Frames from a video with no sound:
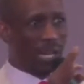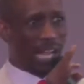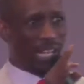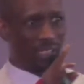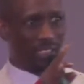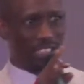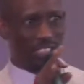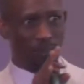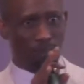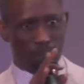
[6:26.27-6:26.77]
whether
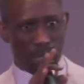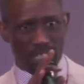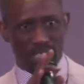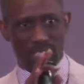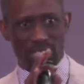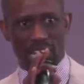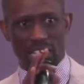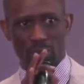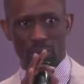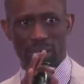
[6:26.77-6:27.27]
it is
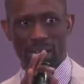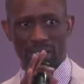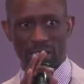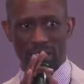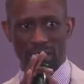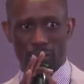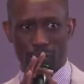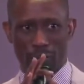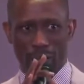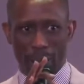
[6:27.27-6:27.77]
business, whether it
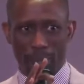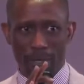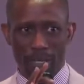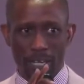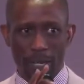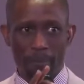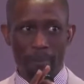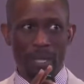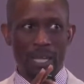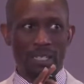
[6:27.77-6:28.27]
is
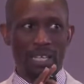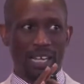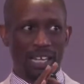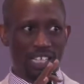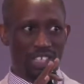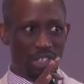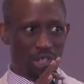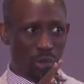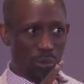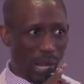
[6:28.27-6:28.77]
family, there
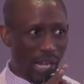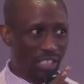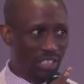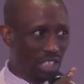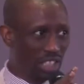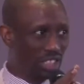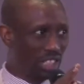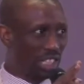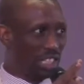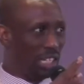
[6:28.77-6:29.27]
is
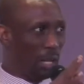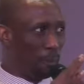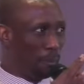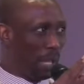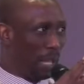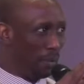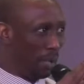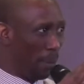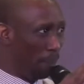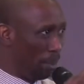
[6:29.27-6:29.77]
crisis in,
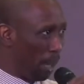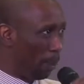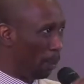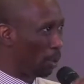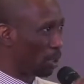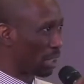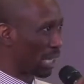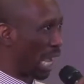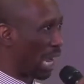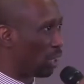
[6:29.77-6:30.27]
the, in
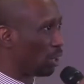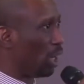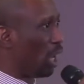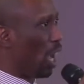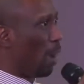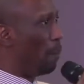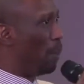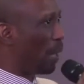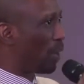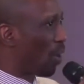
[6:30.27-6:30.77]
people's
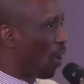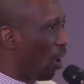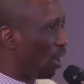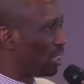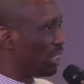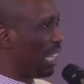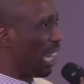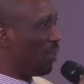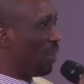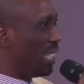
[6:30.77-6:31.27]
health,
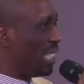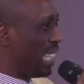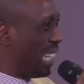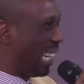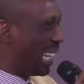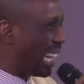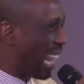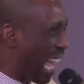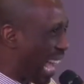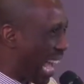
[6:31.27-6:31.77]
because there is
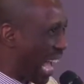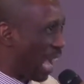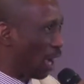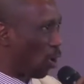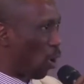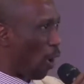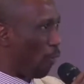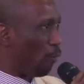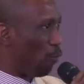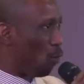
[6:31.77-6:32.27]
lack
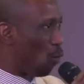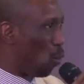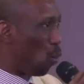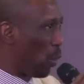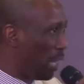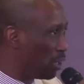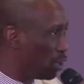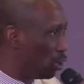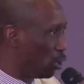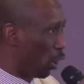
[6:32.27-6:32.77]
of
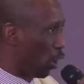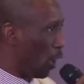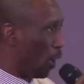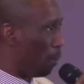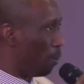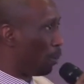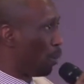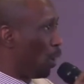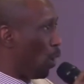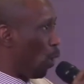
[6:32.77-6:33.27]

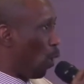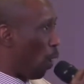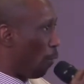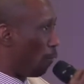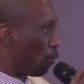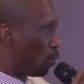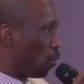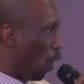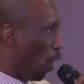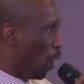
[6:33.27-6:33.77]
wisdom
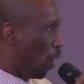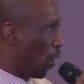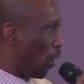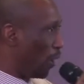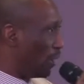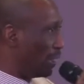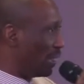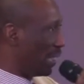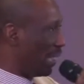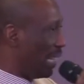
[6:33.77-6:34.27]
of
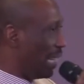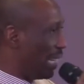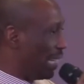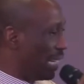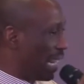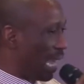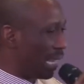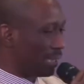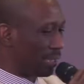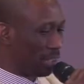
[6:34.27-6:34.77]
God
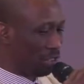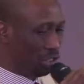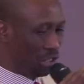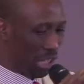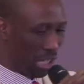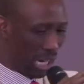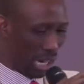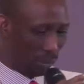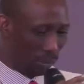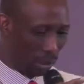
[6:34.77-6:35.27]
in that
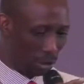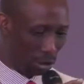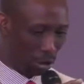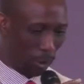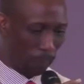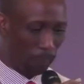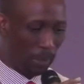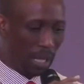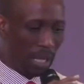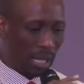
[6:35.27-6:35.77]

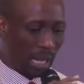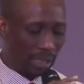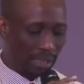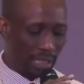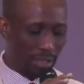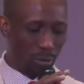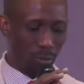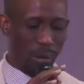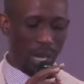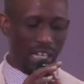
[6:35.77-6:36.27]
generation. That
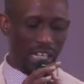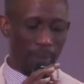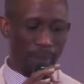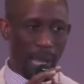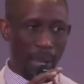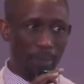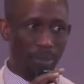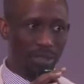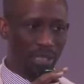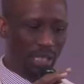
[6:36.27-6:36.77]
is why the
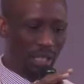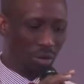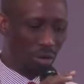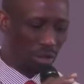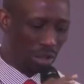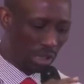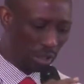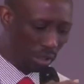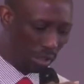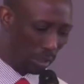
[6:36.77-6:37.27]
Bible said in,
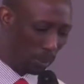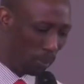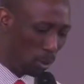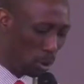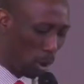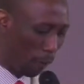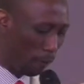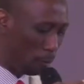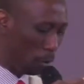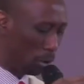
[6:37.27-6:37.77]
in the
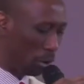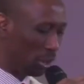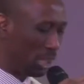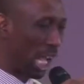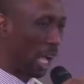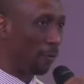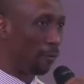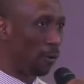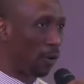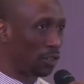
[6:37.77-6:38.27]
book of
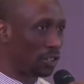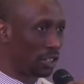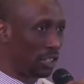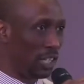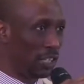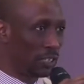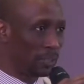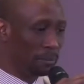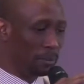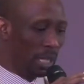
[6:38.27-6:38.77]
Isaiah 4
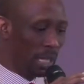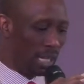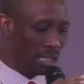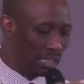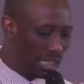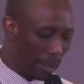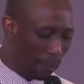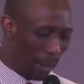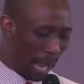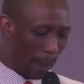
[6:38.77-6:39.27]
6, it
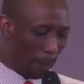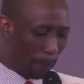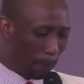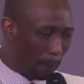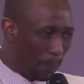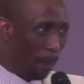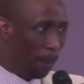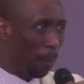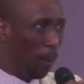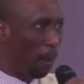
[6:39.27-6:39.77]
said, My
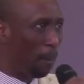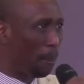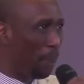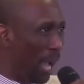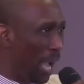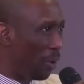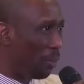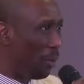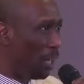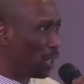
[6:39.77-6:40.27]
people
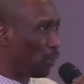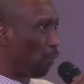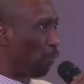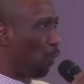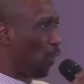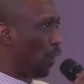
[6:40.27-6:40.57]
perish